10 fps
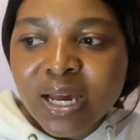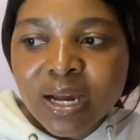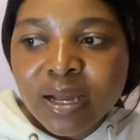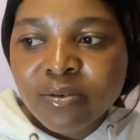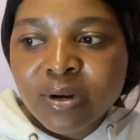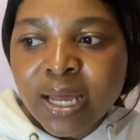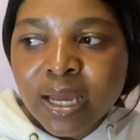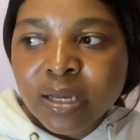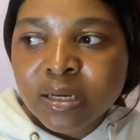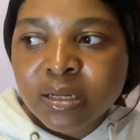Like, I don't
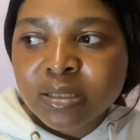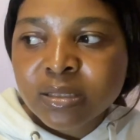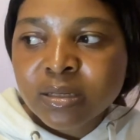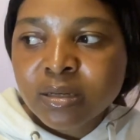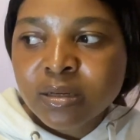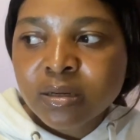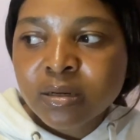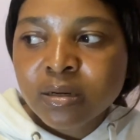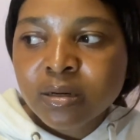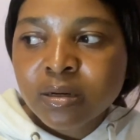like
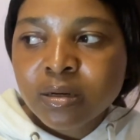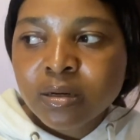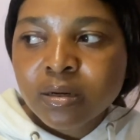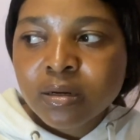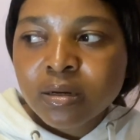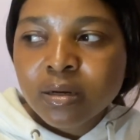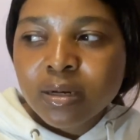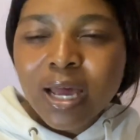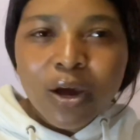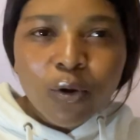it.
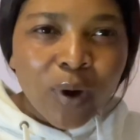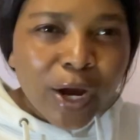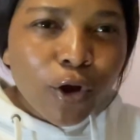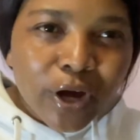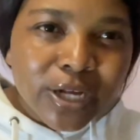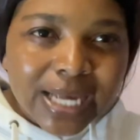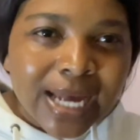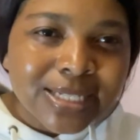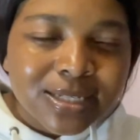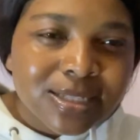Like, why can't
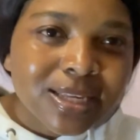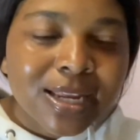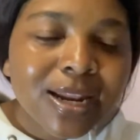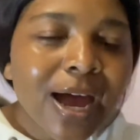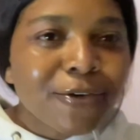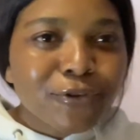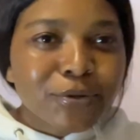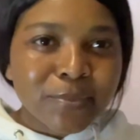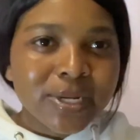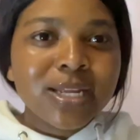I just get 100
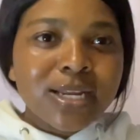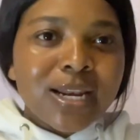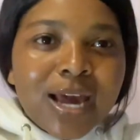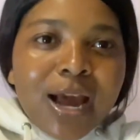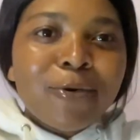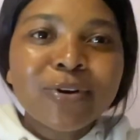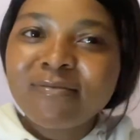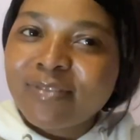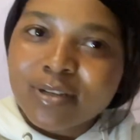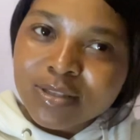million? Like, I
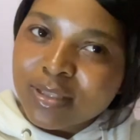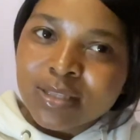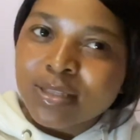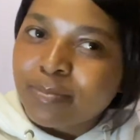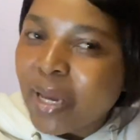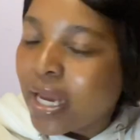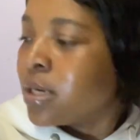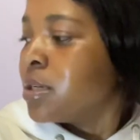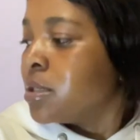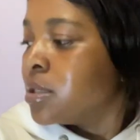wouldn't feel this
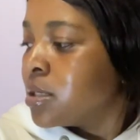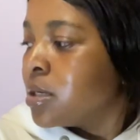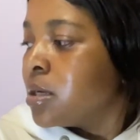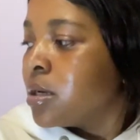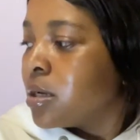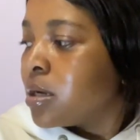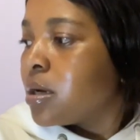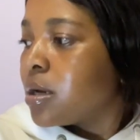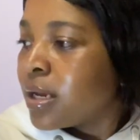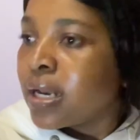bad.
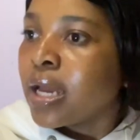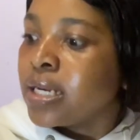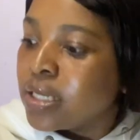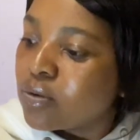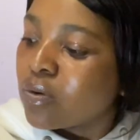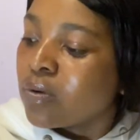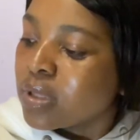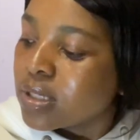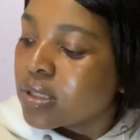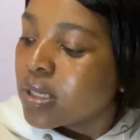And I need all
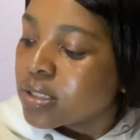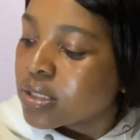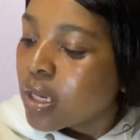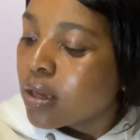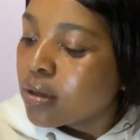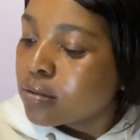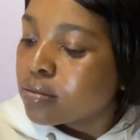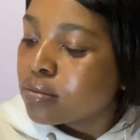these things, hey?